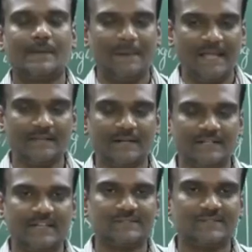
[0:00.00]
The plane that
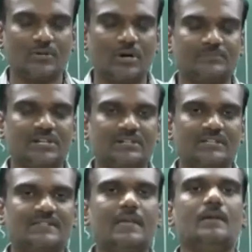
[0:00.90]
is next to the object
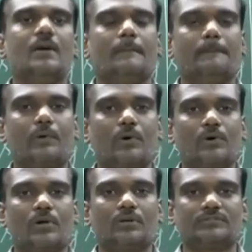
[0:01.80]
is the board.